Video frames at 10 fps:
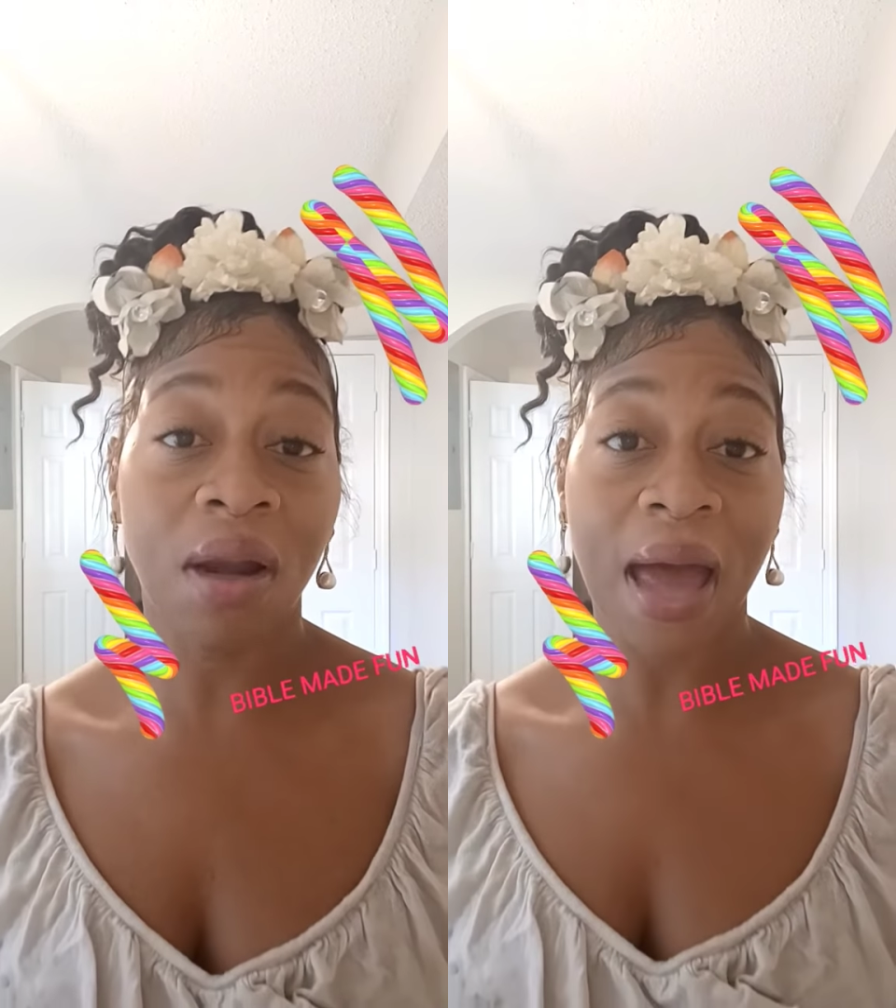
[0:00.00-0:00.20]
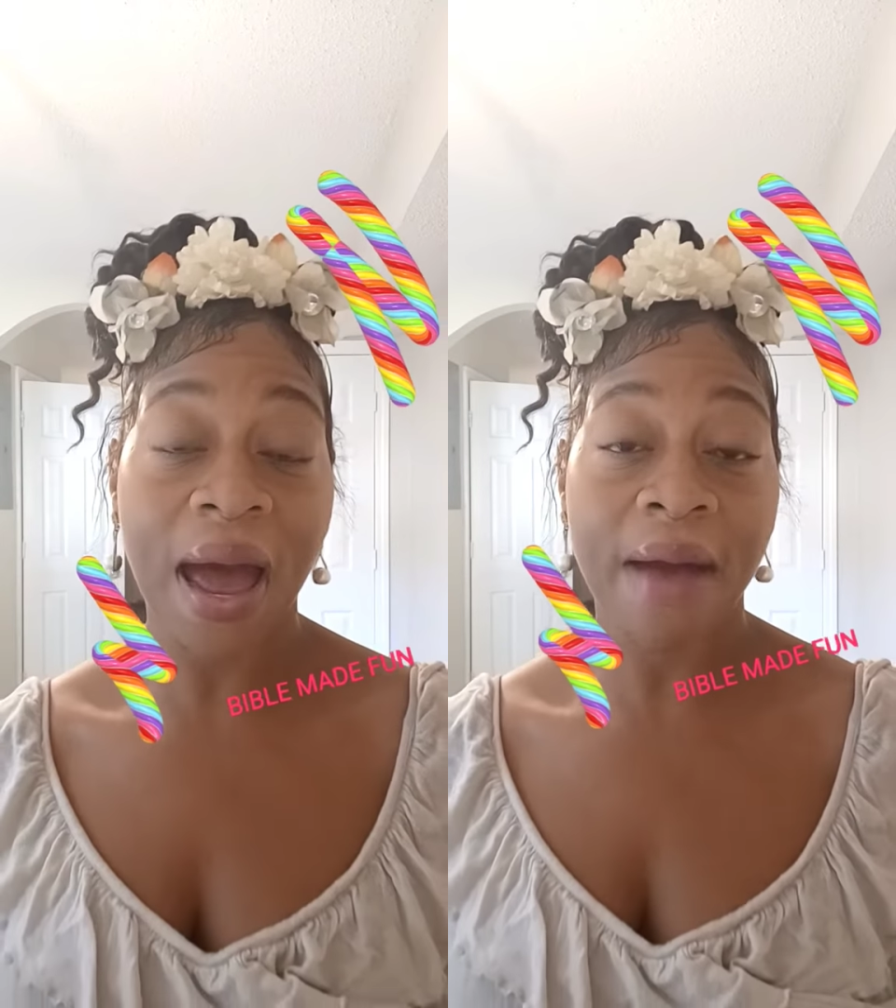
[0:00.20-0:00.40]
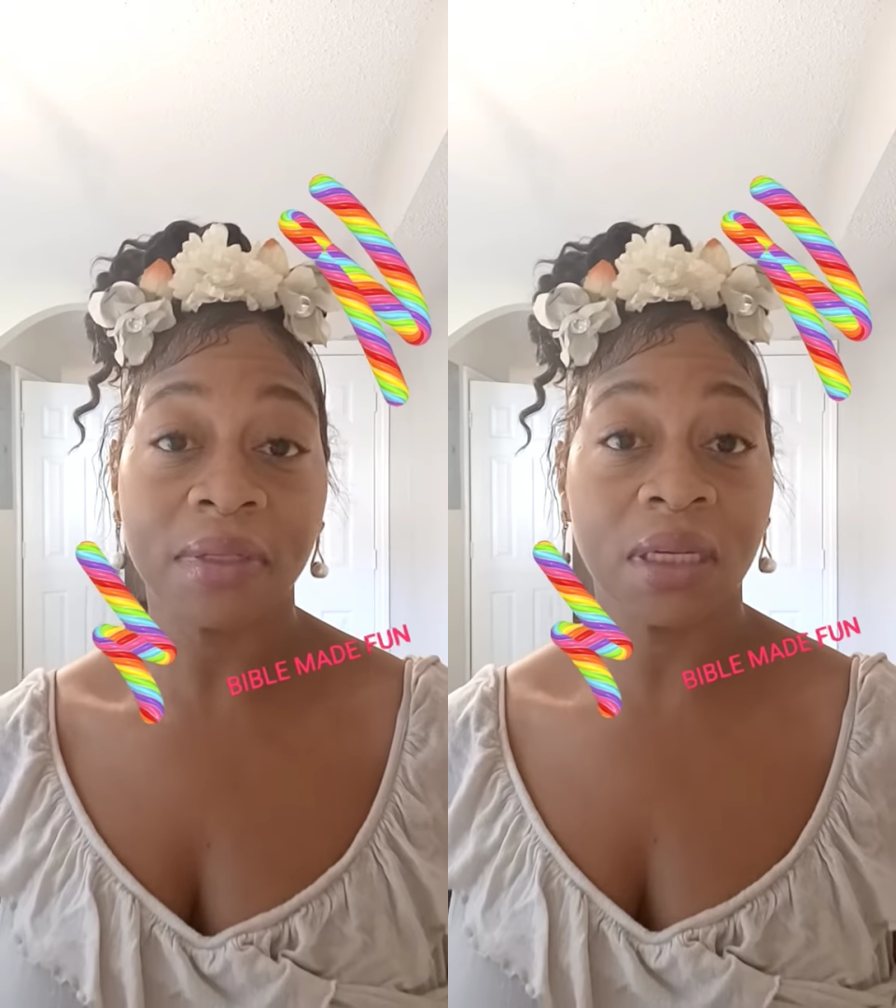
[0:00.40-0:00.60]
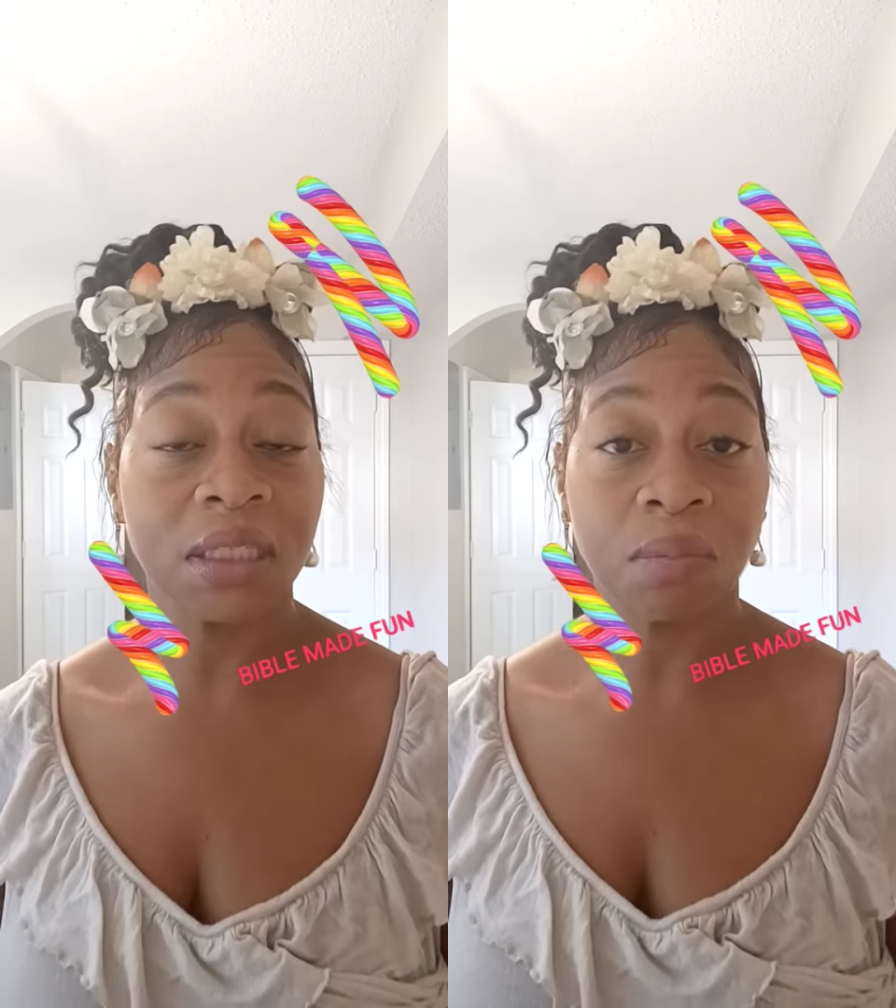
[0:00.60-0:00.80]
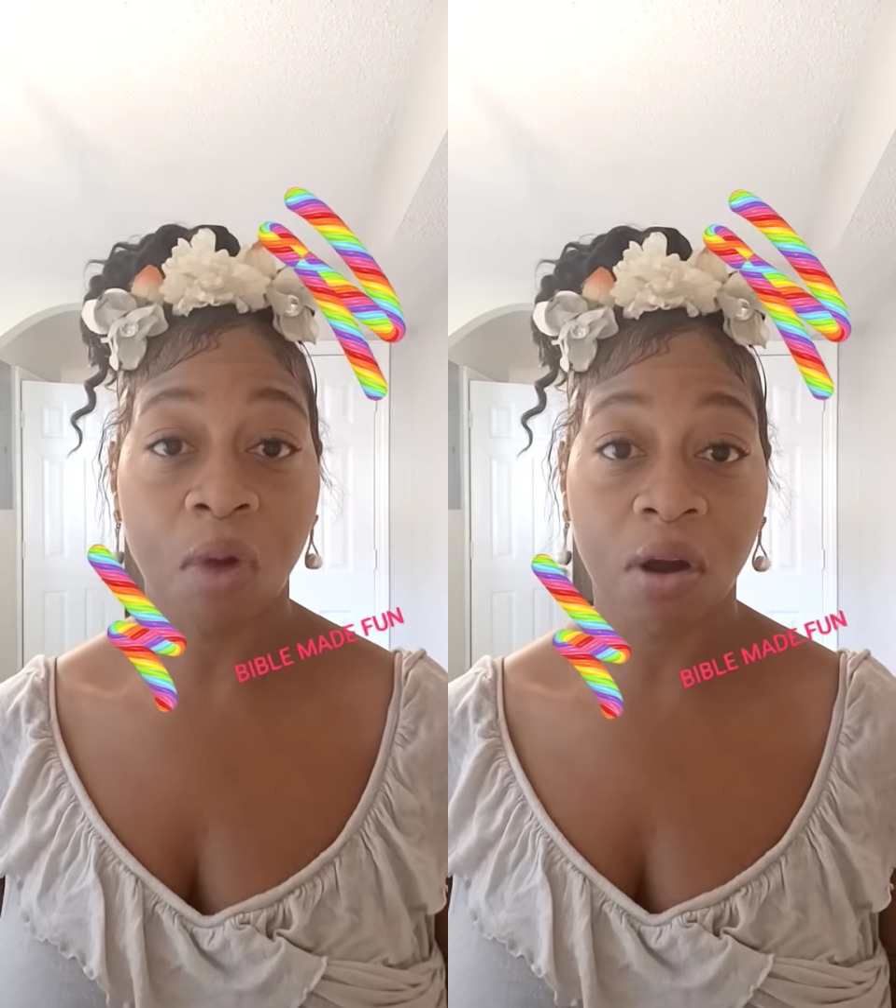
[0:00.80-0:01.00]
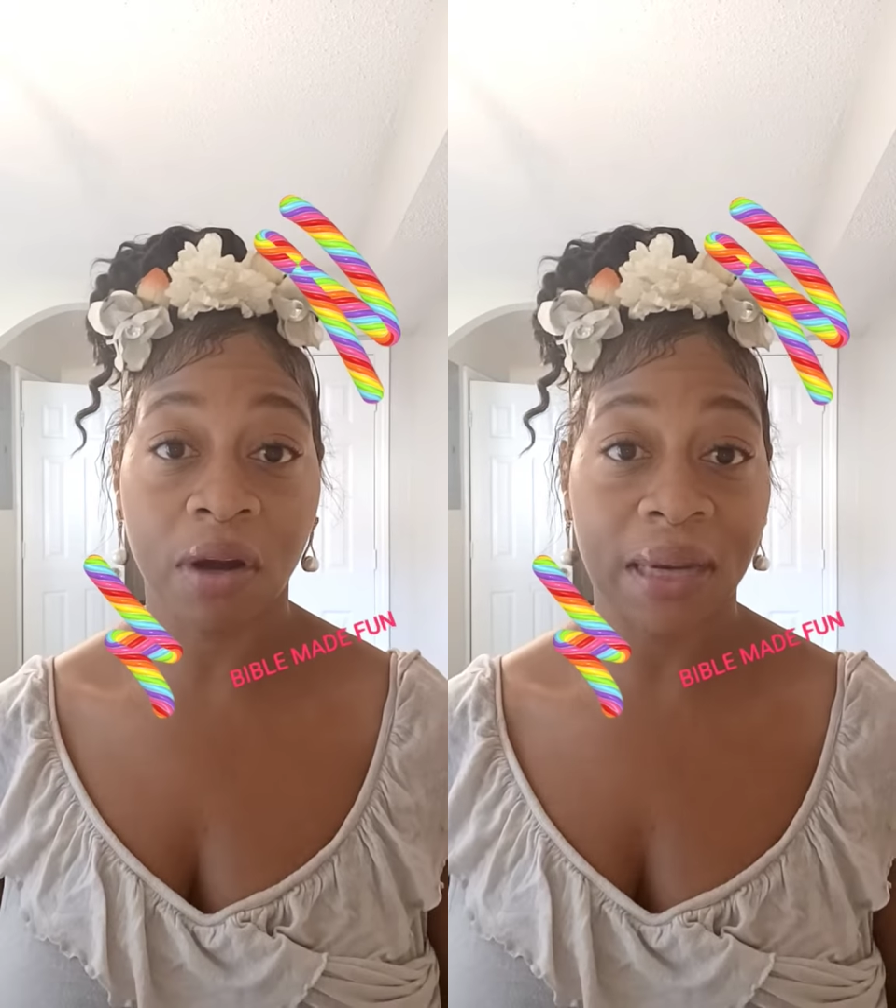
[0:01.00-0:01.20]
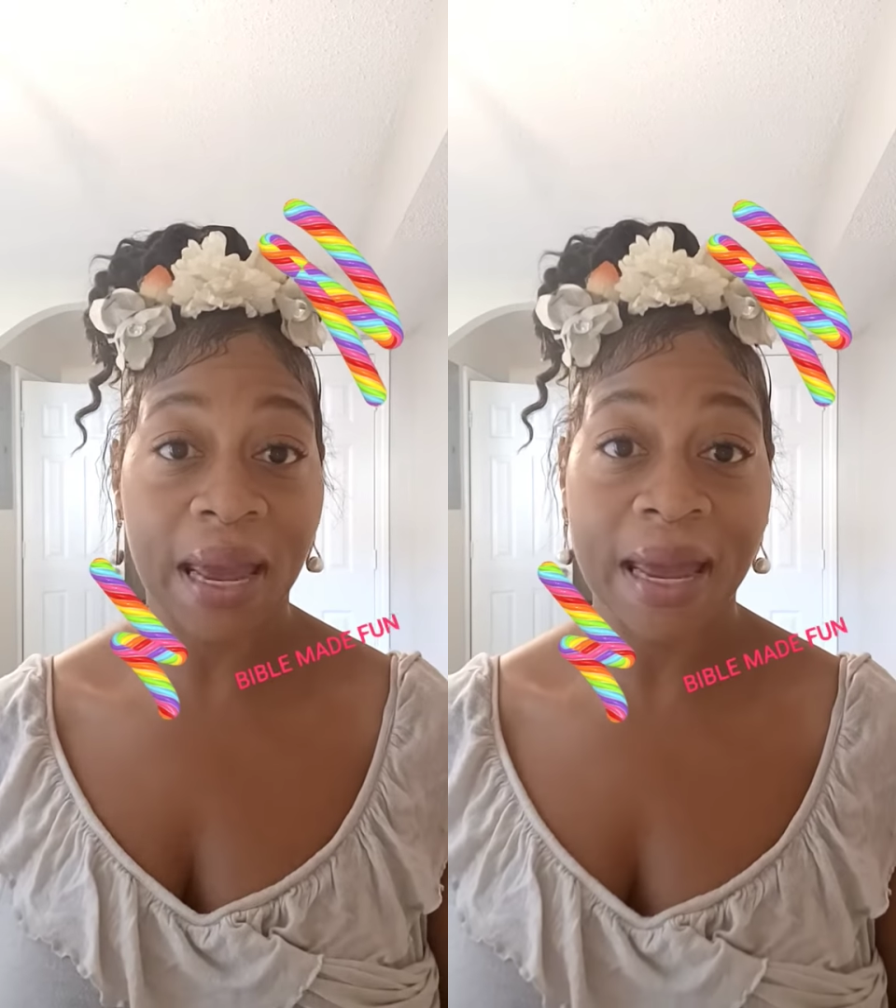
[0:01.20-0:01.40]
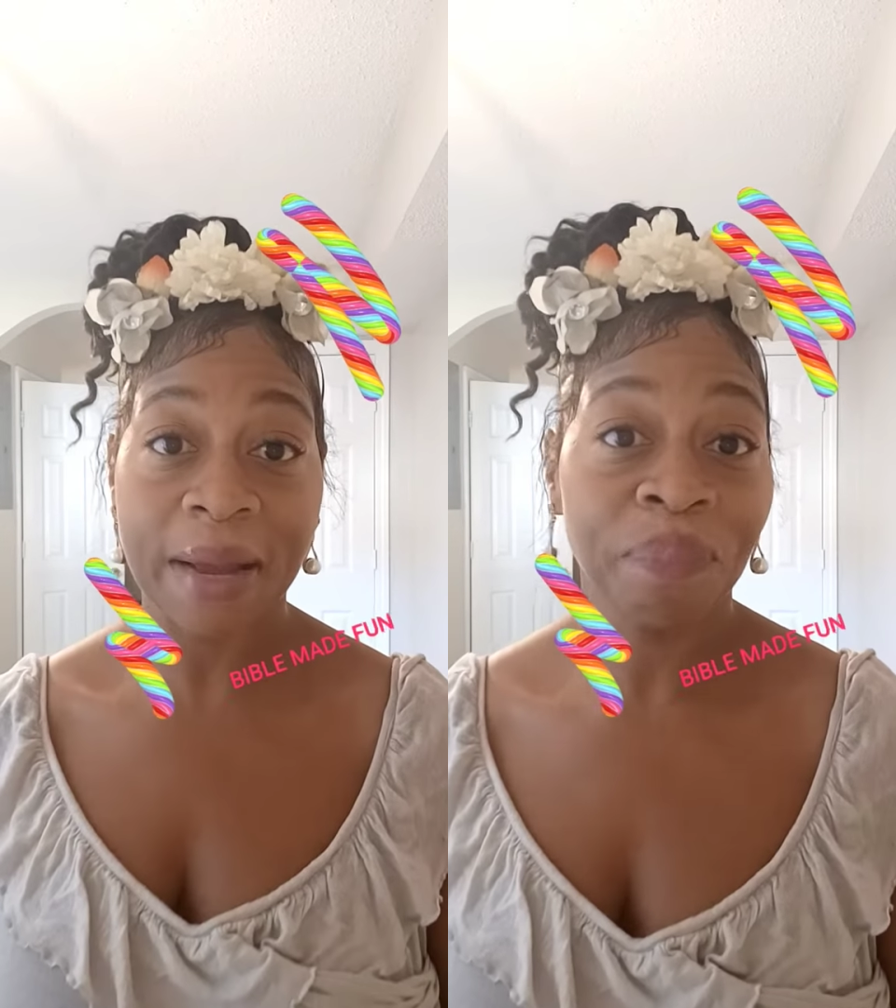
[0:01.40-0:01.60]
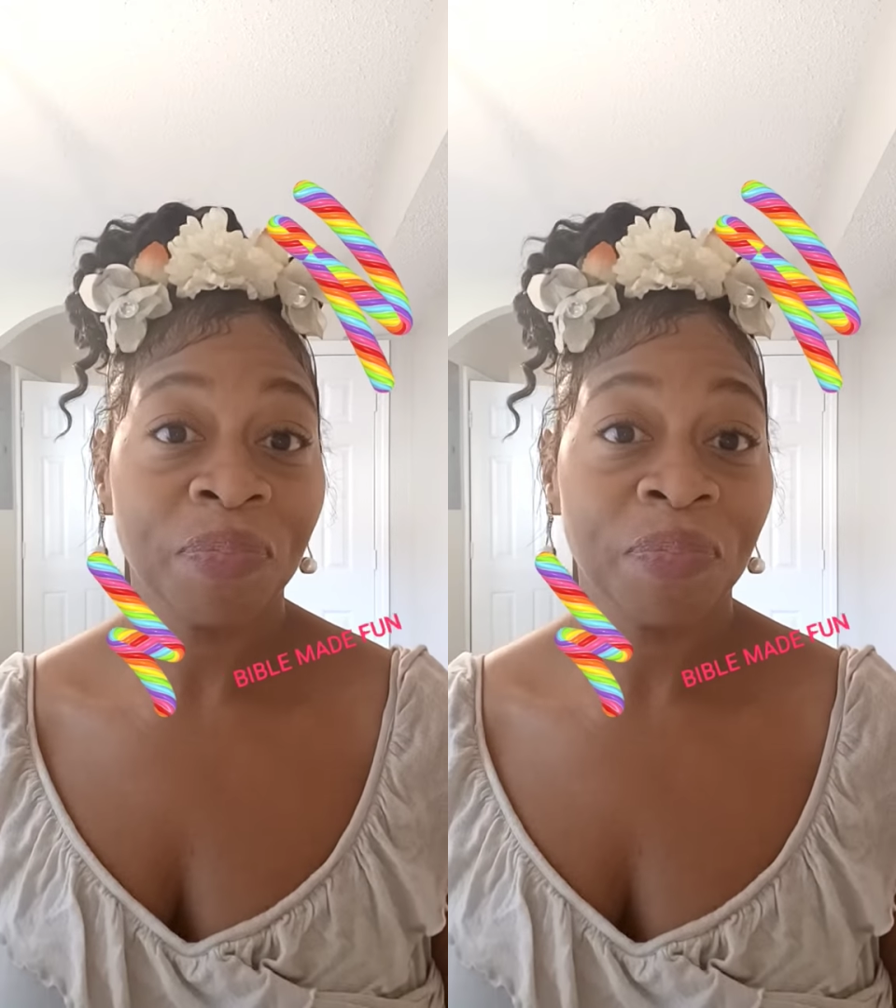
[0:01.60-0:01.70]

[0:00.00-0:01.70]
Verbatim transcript: lives in this modern day.